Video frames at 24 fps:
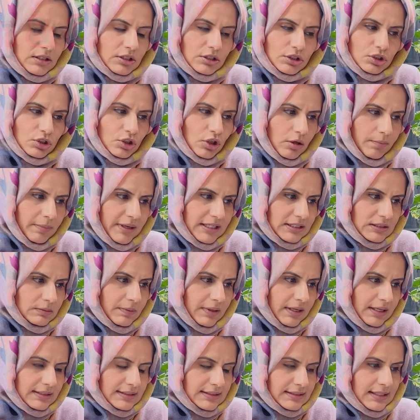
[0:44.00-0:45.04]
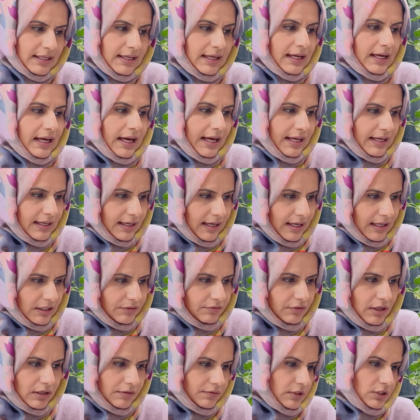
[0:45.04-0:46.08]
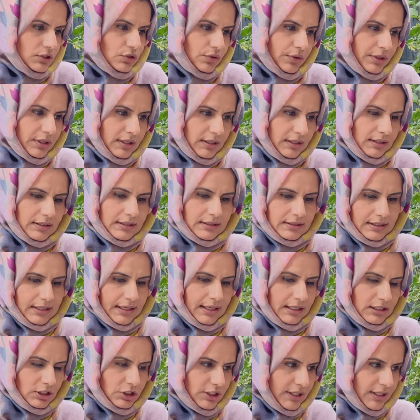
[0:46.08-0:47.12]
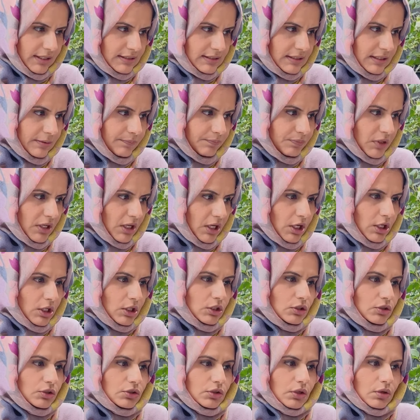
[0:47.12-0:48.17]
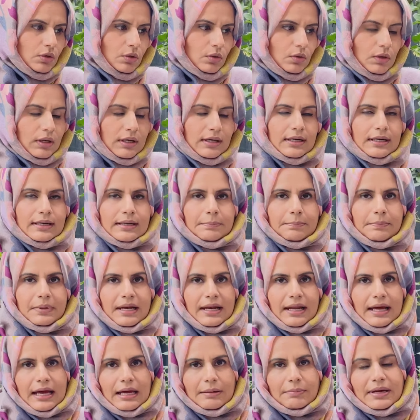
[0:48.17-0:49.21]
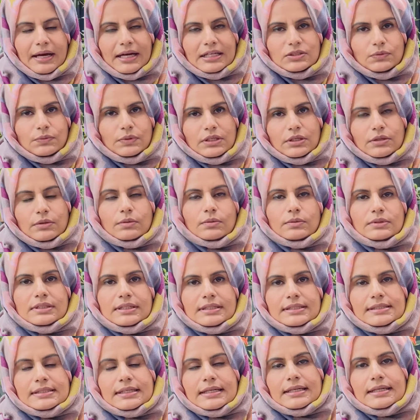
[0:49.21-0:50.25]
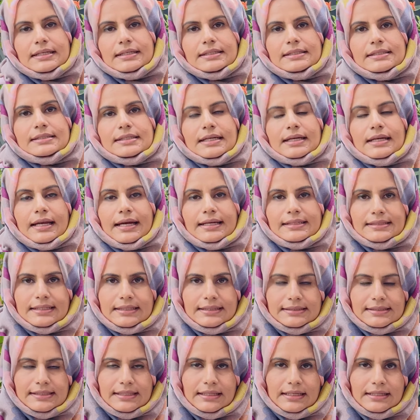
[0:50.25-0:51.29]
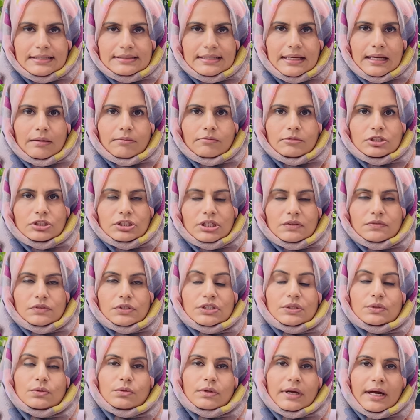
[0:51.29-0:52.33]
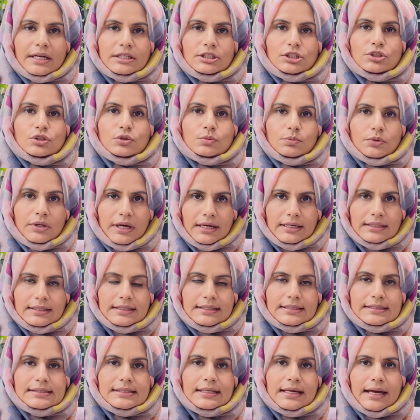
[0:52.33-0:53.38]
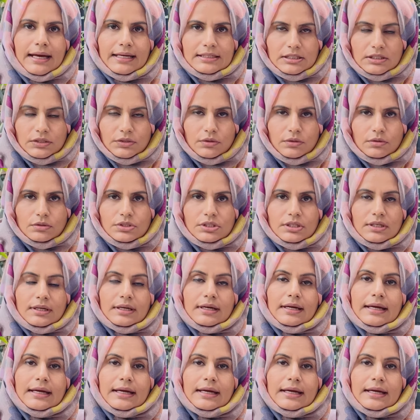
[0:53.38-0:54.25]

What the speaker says: job aspects and life after joining the NHS. So PLAb, as we know, this is a licensing exam which gives you right to practice as a doctor